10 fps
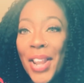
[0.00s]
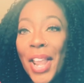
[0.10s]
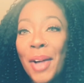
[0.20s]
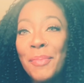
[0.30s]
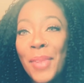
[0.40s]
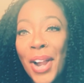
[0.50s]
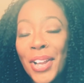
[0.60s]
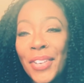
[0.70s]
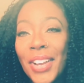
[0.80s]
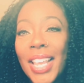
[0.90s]
Now,
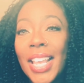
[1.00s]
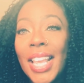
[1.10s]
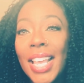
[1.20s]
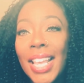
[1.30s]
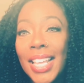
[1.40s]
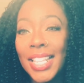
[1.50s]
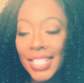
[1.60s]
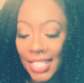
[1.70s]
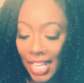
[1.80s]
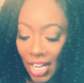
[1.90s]
Mercury
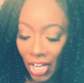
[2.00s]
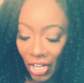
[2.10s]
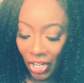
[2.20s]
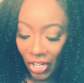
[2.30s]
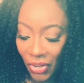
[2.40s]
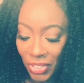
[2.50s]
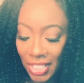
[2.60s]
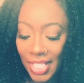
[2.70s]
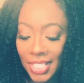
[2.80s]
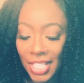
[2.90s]
is
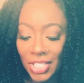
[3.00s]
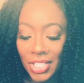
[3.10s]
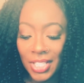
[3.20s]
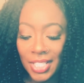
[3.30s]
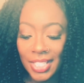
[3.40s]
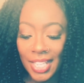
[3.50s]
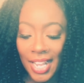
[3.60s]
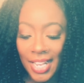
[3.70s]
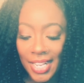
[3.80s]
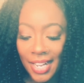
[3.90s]
closest to the
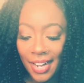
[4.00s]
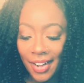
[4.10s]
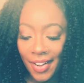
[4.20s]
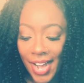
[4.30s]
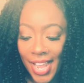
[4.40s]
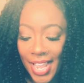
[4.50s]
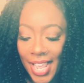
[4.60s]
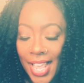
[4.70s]
sun, all right?